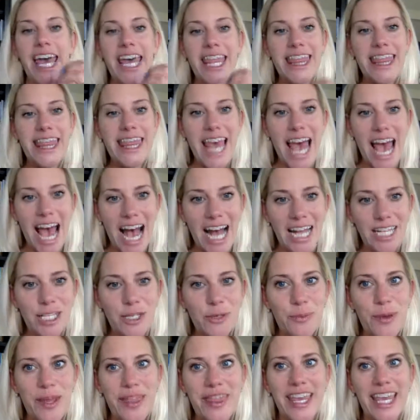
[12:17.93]
And
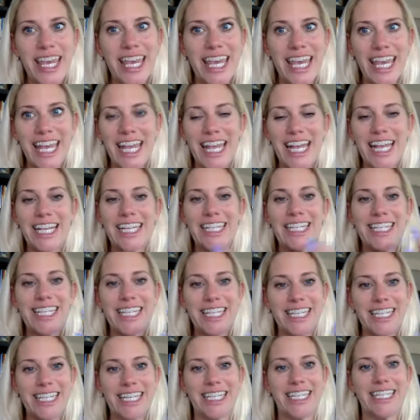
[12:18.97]
that's when the key
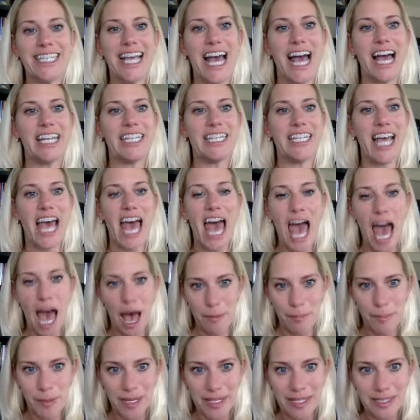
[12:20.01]
to success
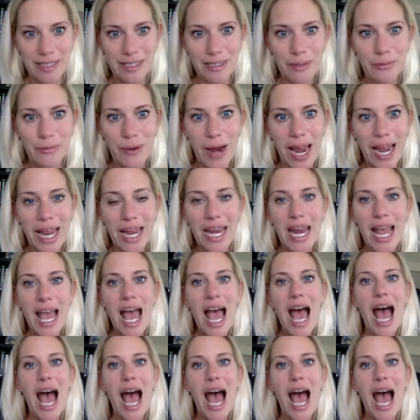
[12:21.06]
happens, right?